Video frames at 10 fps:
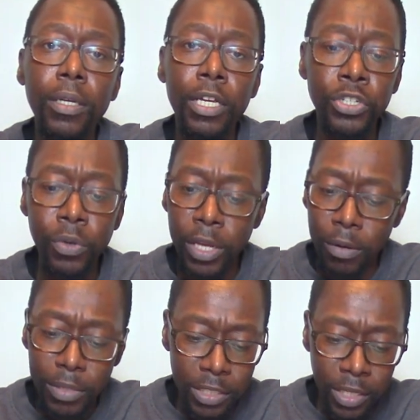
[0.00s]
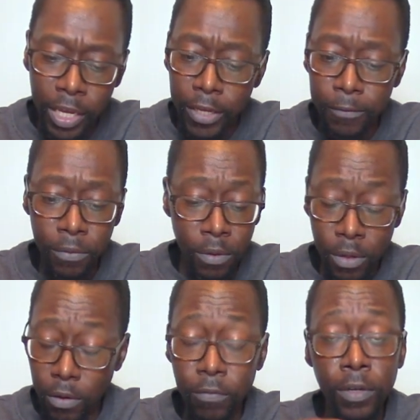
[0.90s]
as you will hear me say
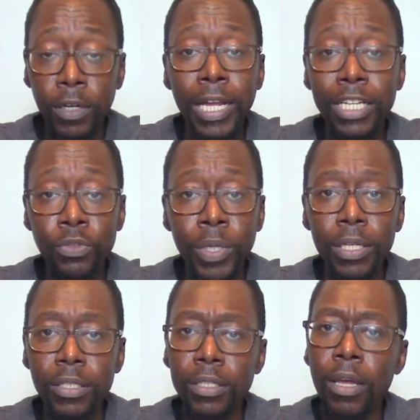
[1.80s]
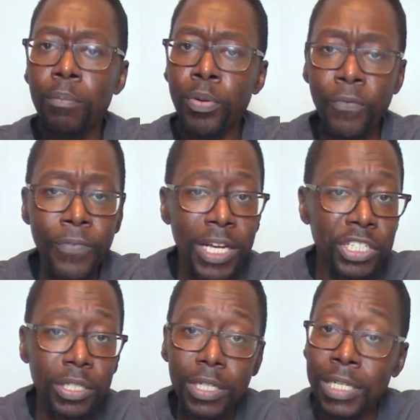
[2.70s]
over the next weeks,
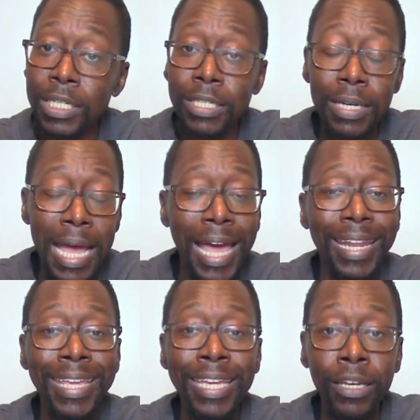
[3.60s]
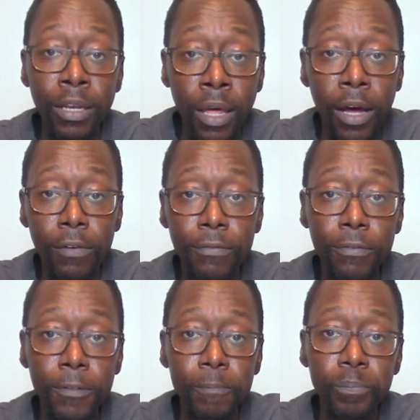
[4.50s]
profession is not enough.
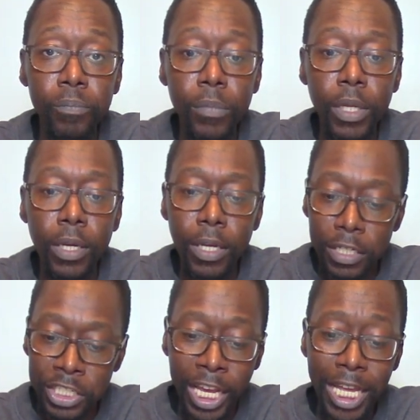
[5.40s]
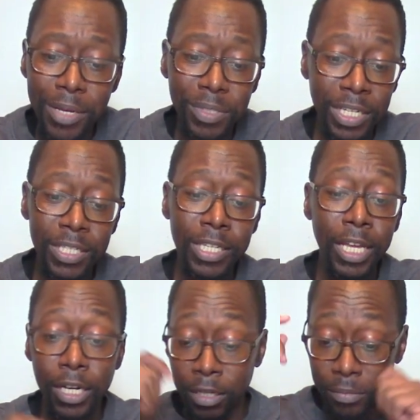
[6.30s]
James, he
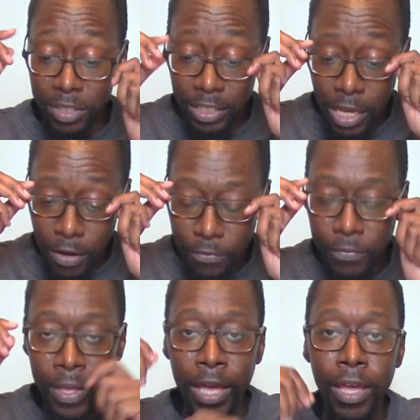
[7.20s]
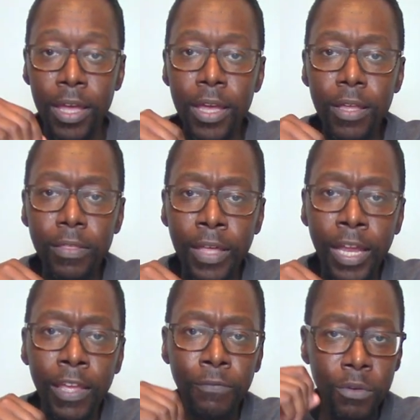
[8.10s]
said it himself, that
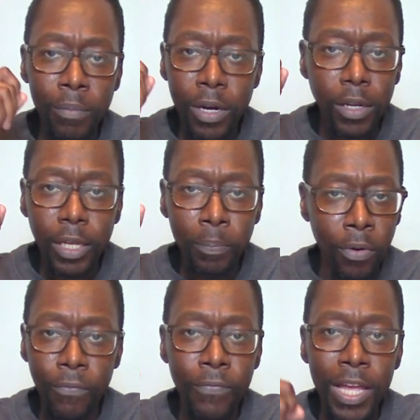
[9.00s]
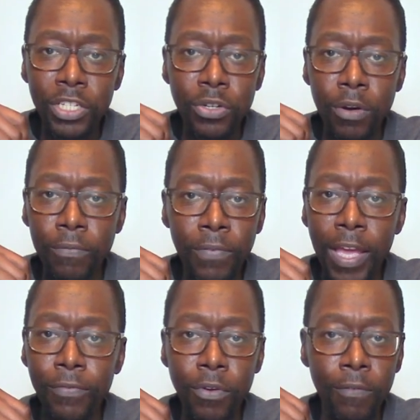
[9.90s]
if you merely profess your
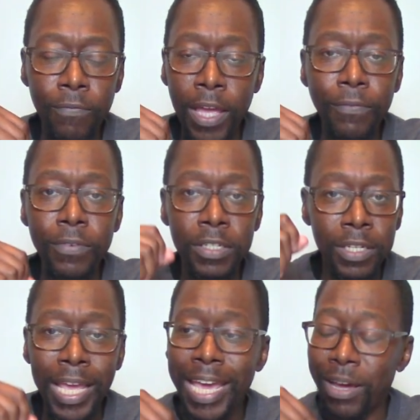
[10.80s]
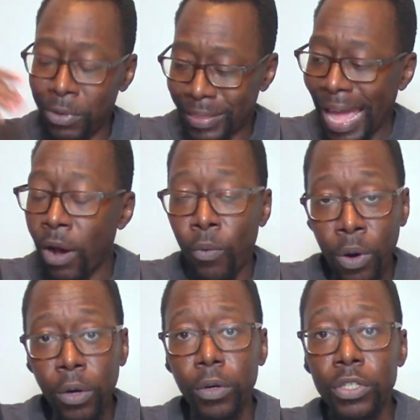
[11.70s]
faith is dead without
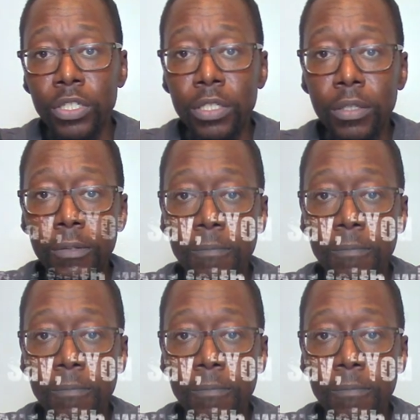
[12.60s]
works.